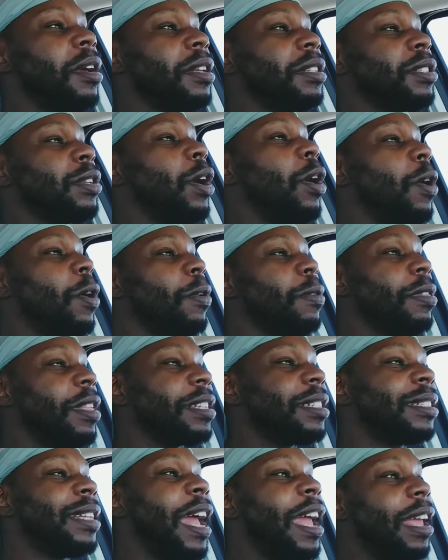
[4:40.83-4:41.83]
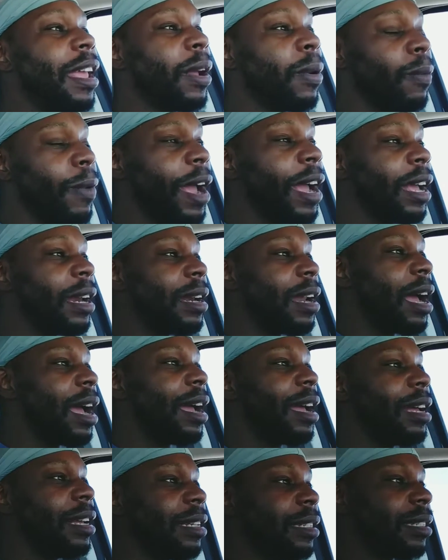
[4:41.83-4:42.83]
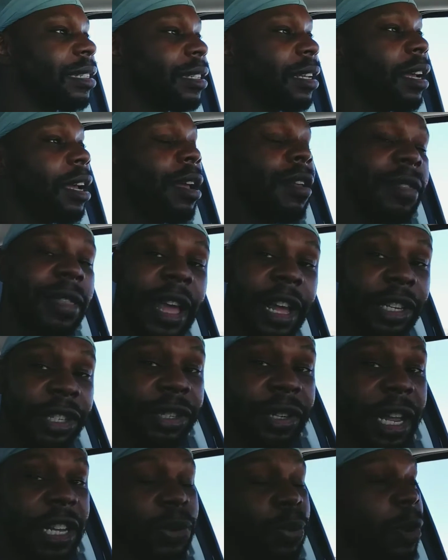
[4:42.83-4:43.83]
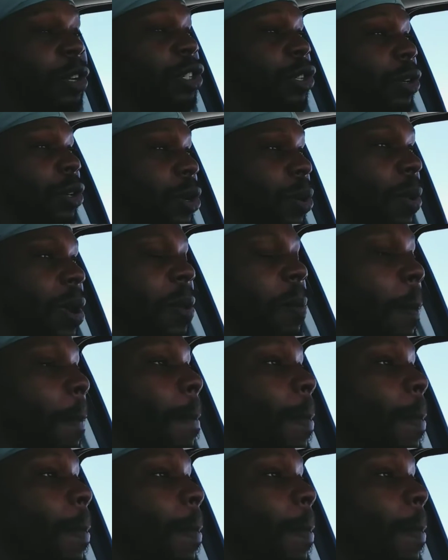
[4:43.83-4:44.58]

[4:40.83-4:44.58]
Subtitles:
so the state can recognize that that's what you're doing.